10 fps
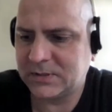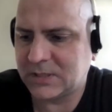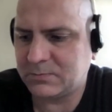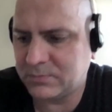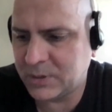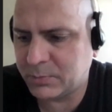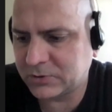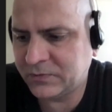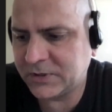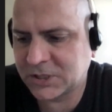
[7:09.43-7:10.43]
It's
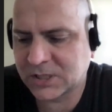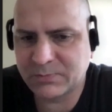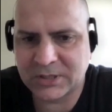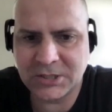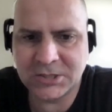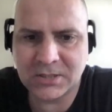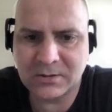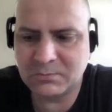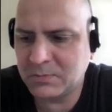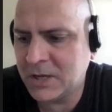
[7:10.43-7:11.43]
about Fisher's
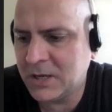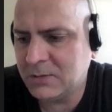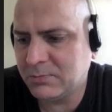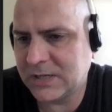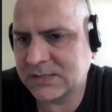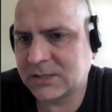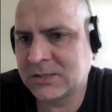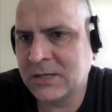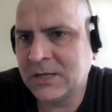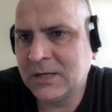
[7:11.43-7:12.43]
partitioning
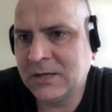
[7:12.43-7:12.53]
methods.